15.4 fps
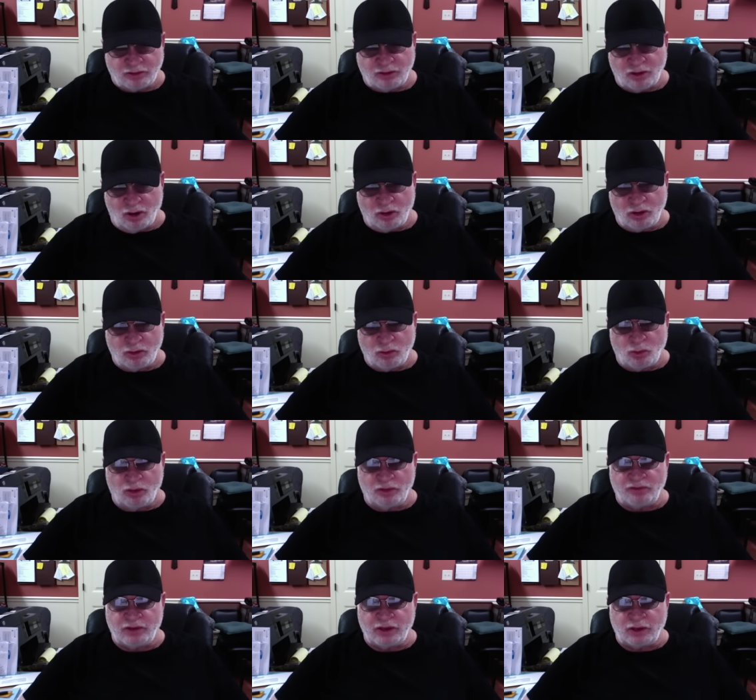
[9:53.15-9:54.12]
Jody
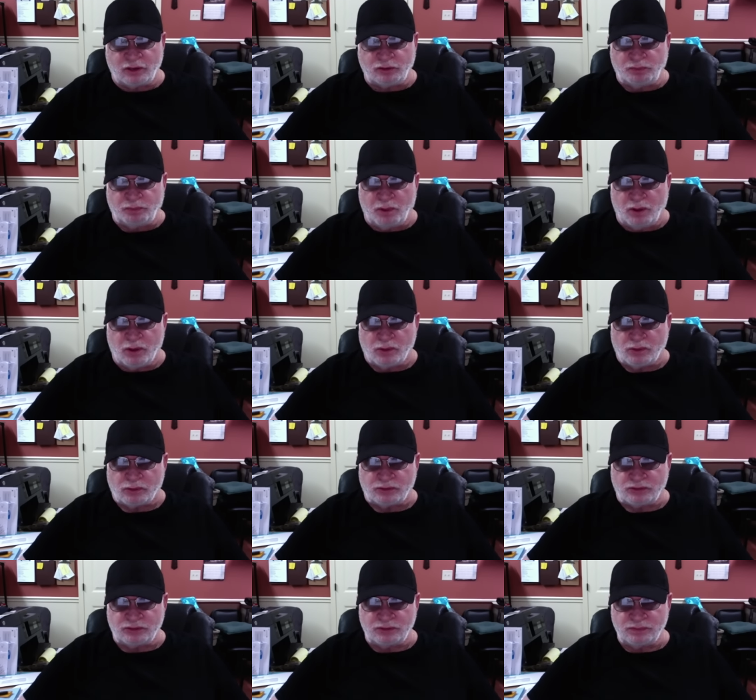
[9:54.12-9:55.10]
Wolfe
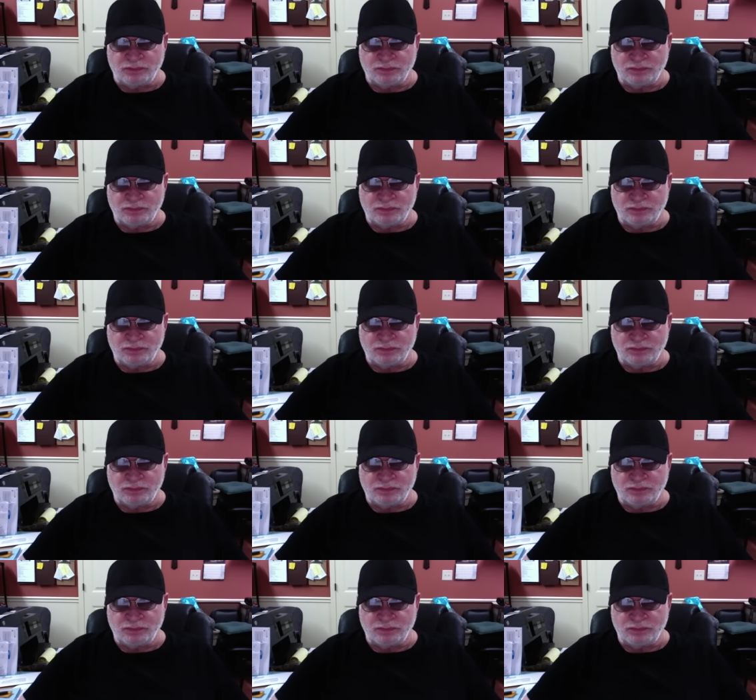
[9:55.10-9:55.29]
exposed.